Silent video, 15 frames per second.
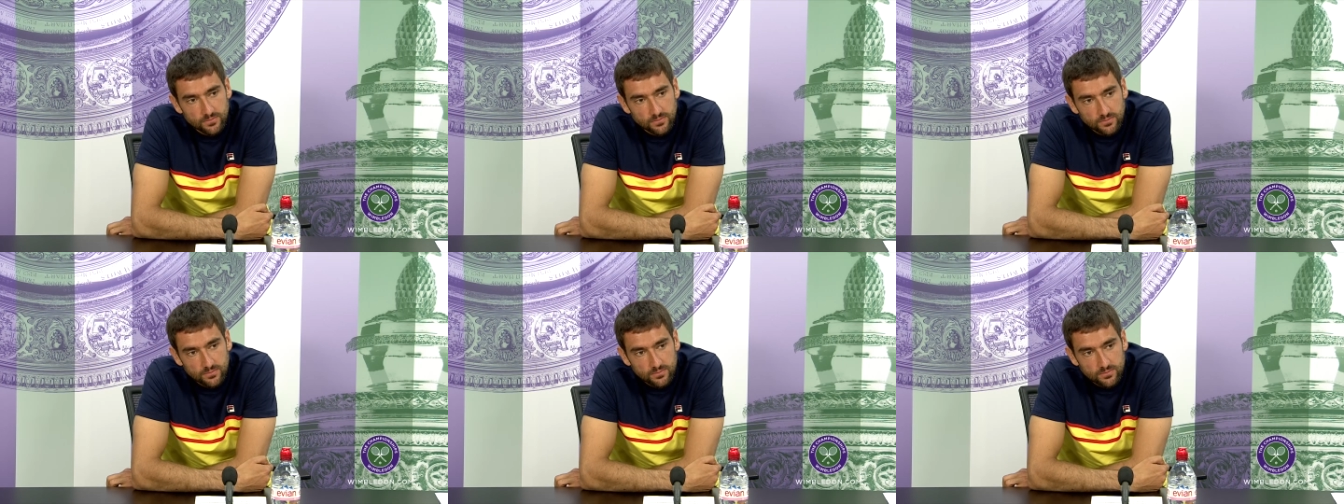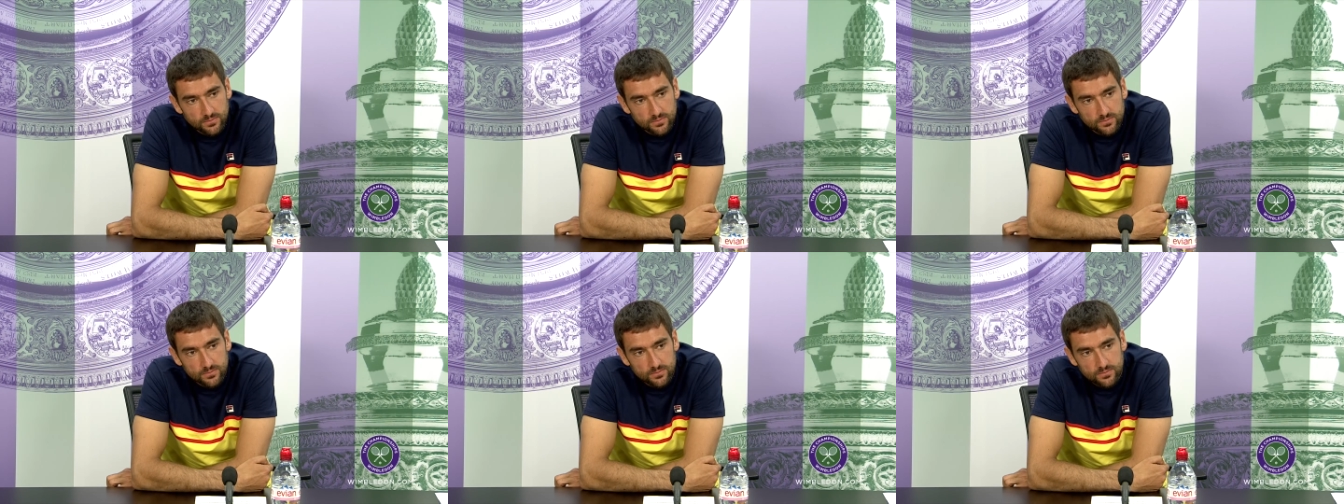Can you
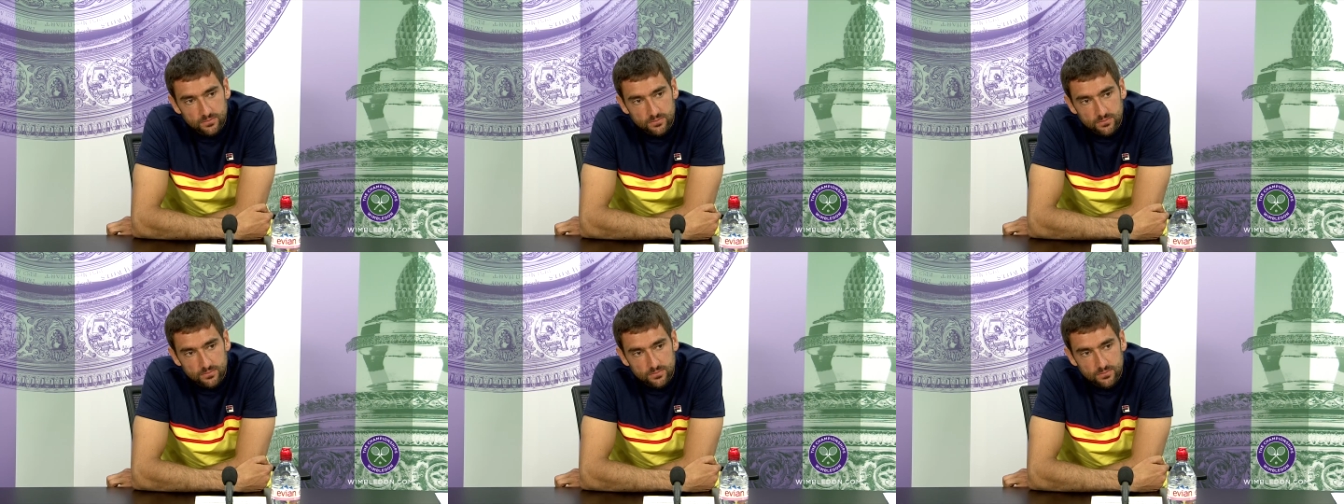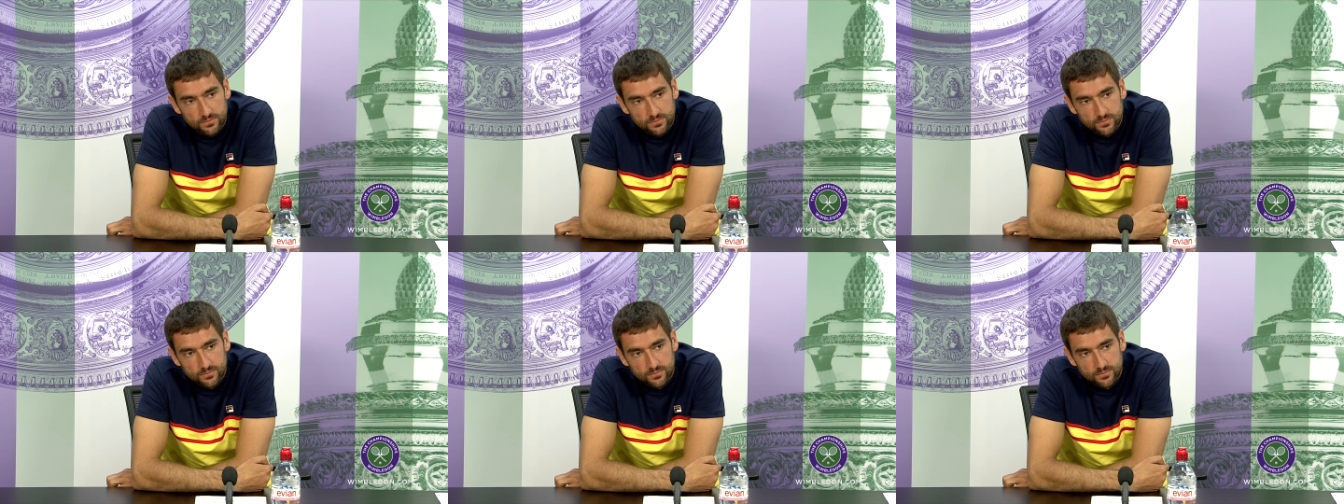just assess your
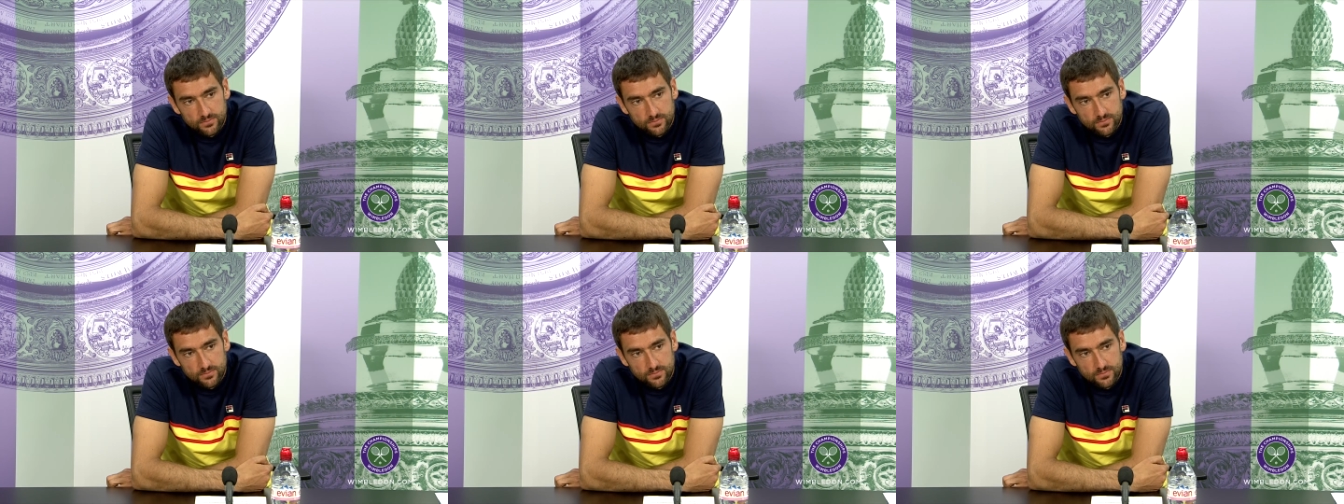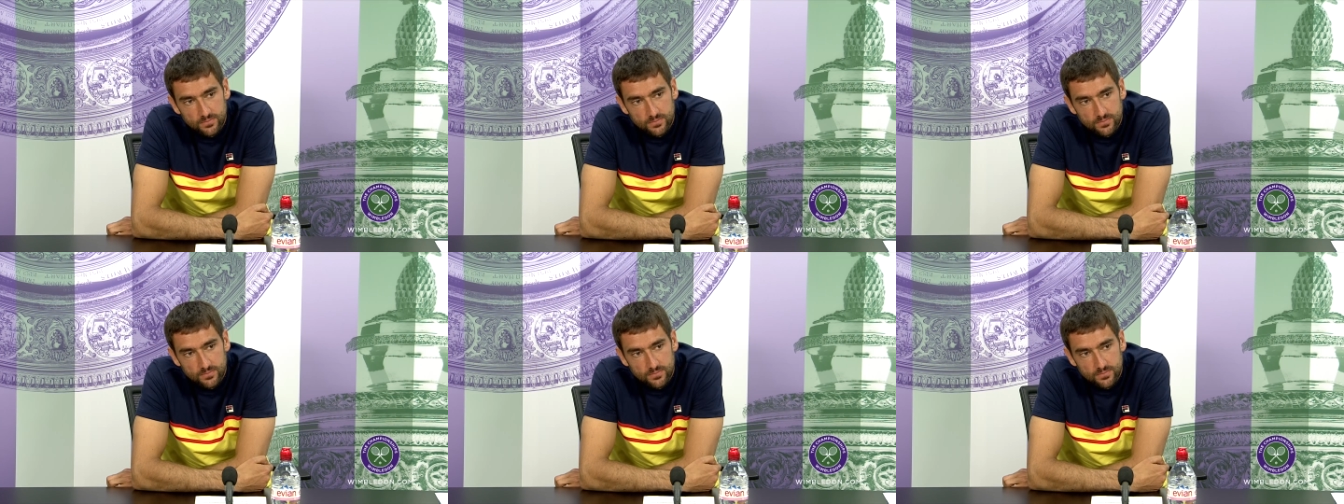performance today?